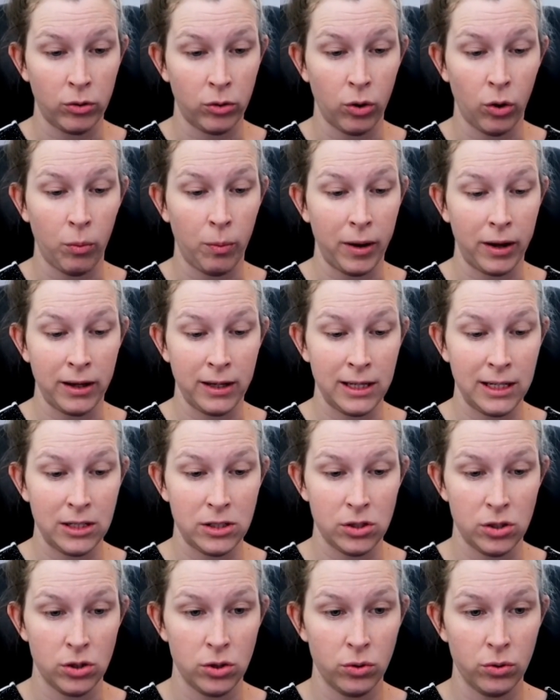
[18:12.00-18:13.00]
hope I need
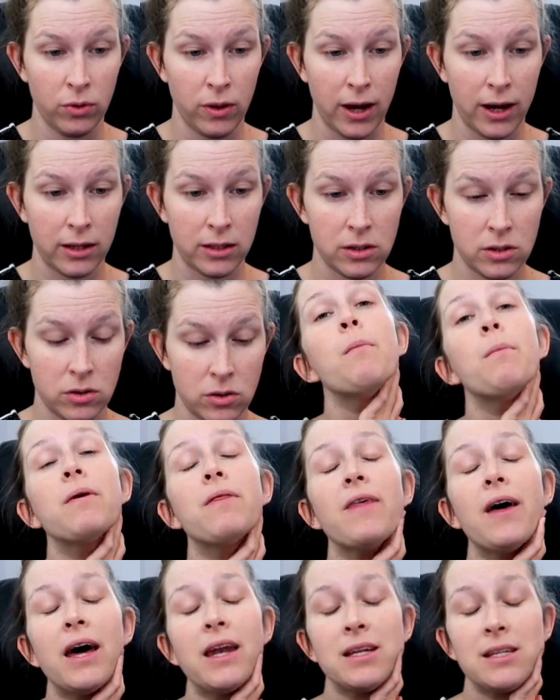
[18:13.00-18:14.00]
to do that. So, but
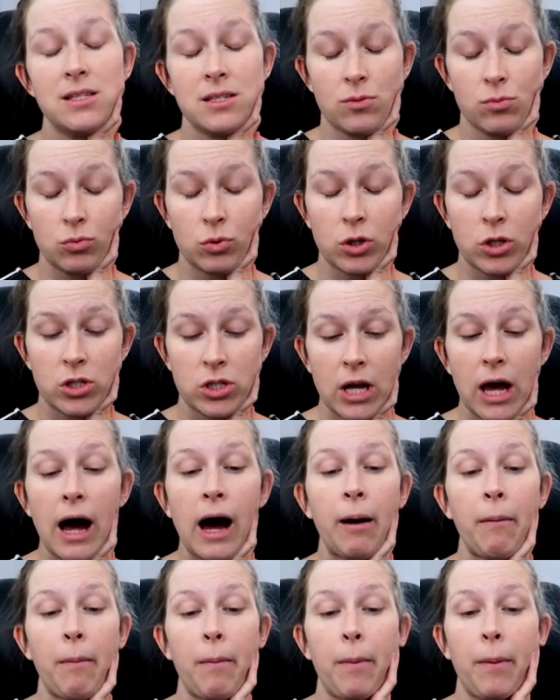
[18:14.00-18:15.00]
that is what's
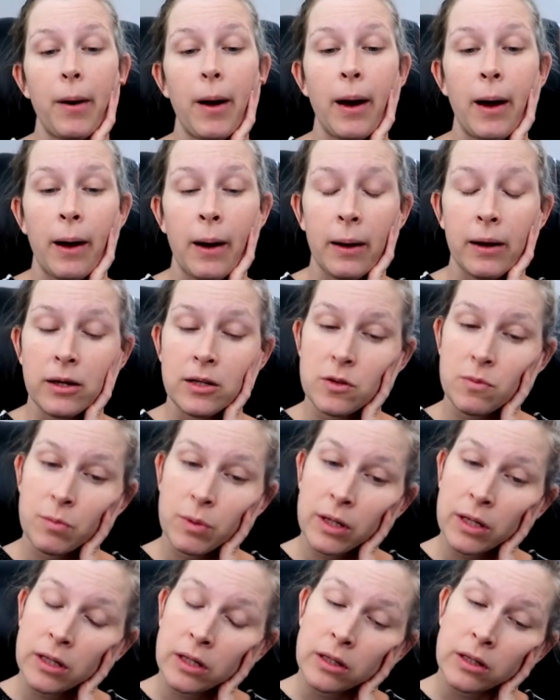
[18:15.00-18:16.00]
up. It's
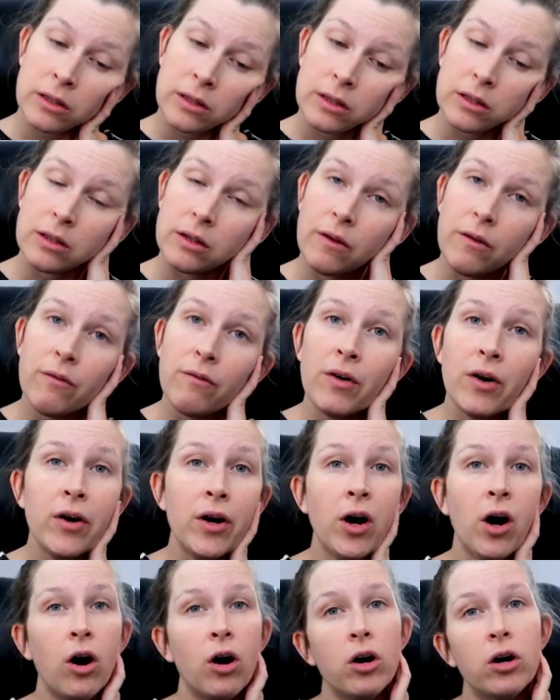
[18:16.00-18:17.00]
been very
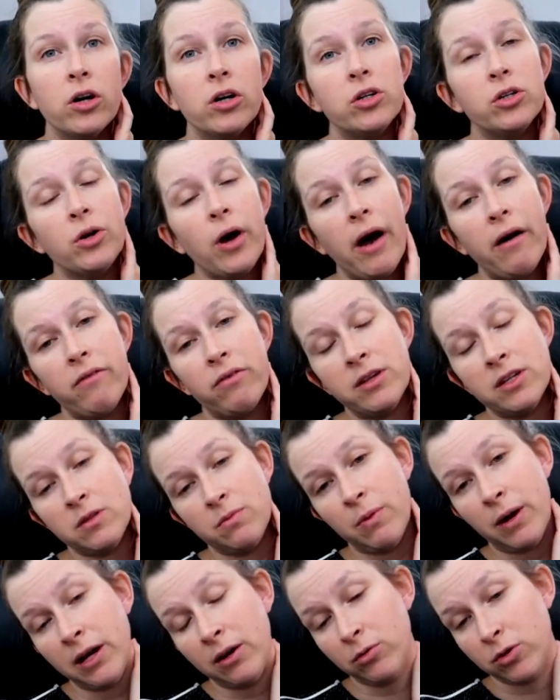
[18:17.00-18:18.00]
hard to have this
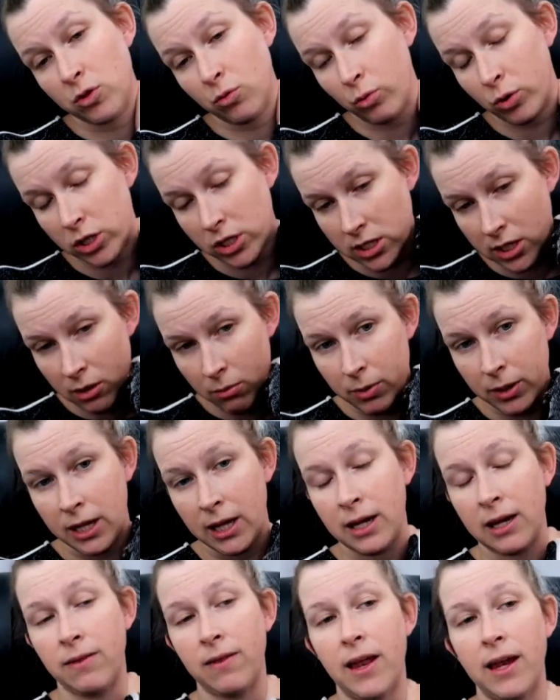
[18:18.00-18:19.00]
pain. It was worse in the
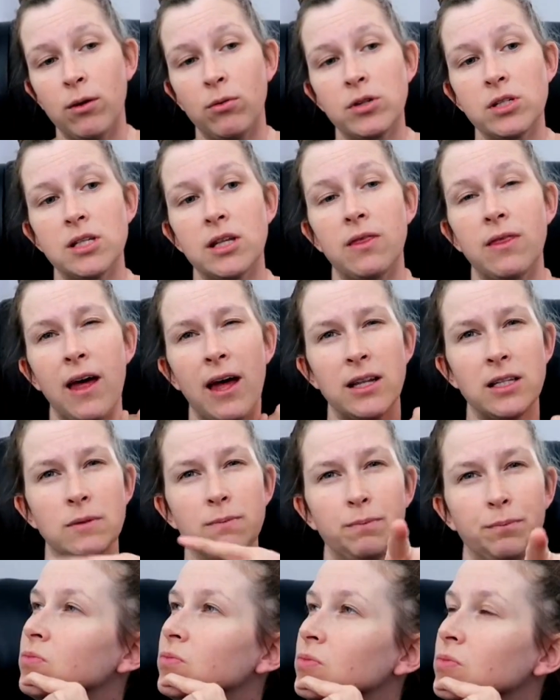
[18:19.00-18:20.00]
beginning. Then I was at that
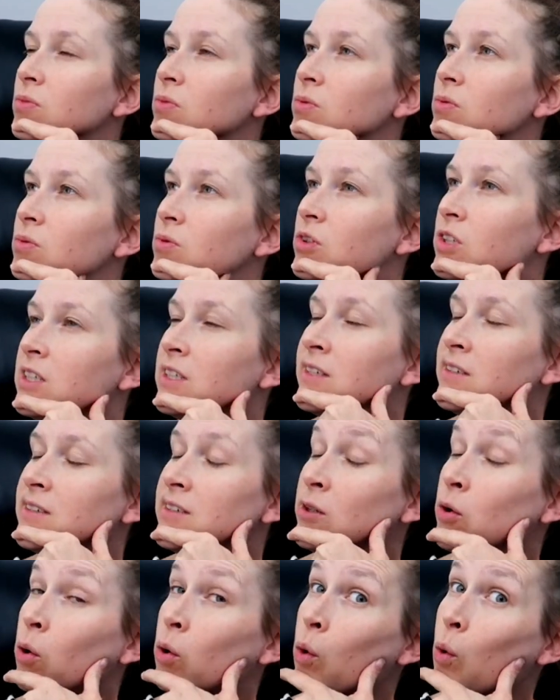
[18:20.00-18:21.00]

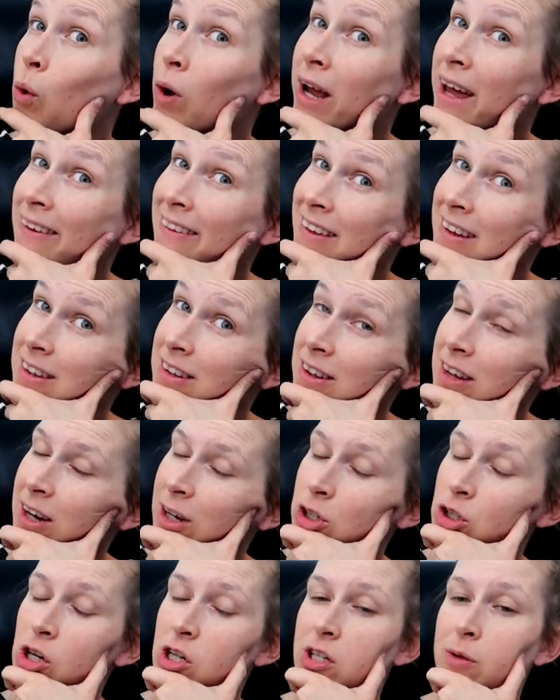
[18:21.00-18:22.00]
kinesiologen that
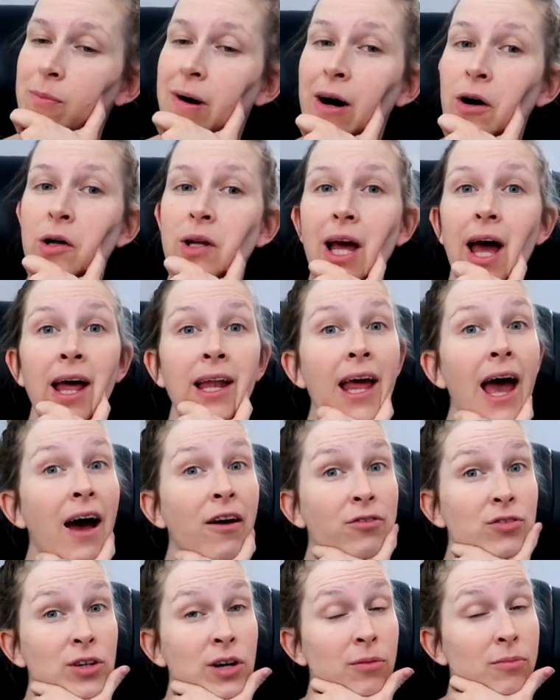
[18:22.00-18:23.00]
I talked about, and
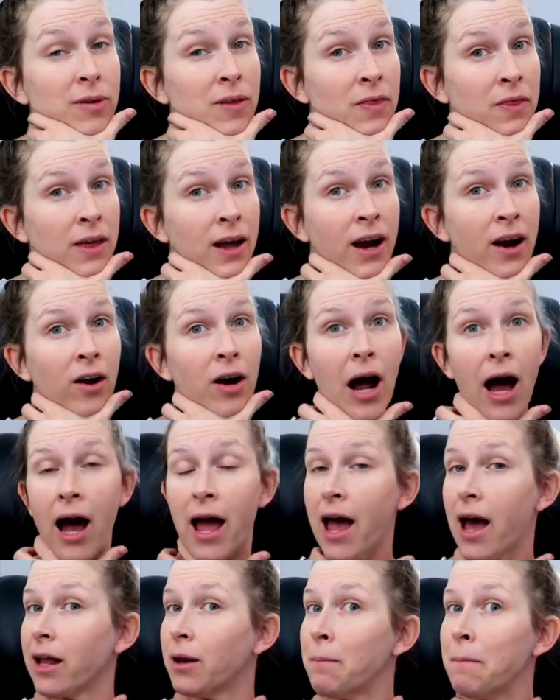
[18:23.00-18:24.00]
after I've been there, I
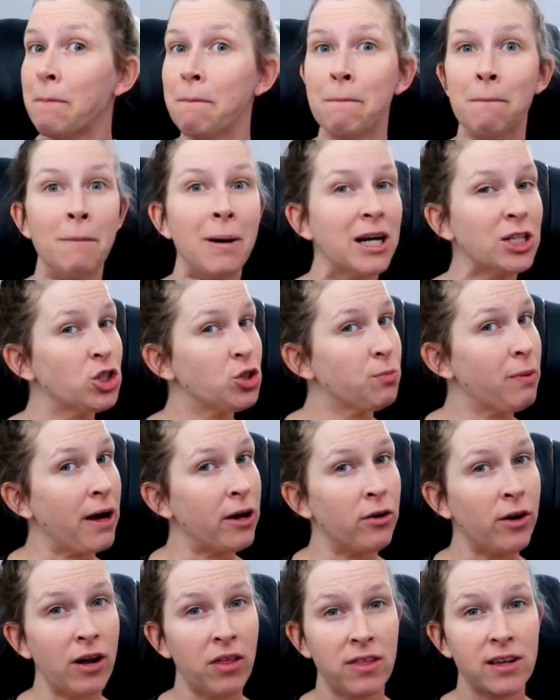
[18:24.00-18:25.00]
had much
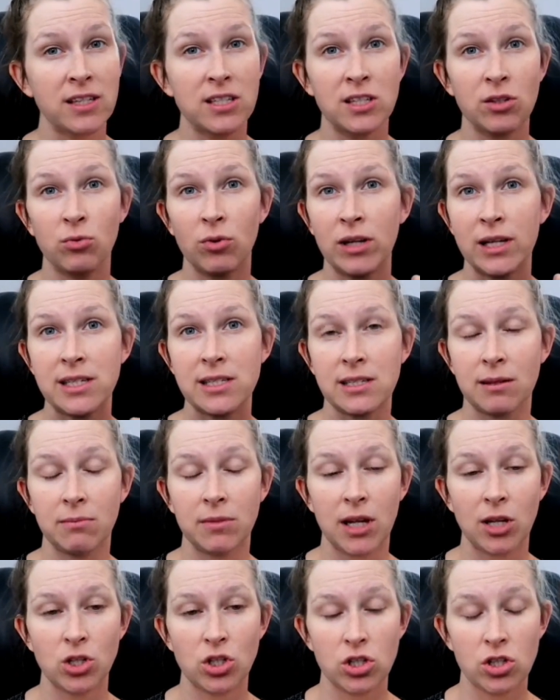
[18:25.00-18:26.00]
better. I think she released some
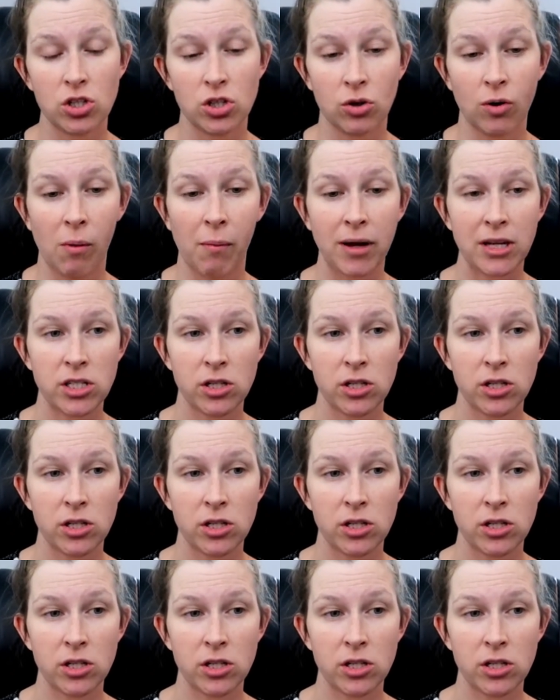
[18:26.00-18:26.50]
tension, so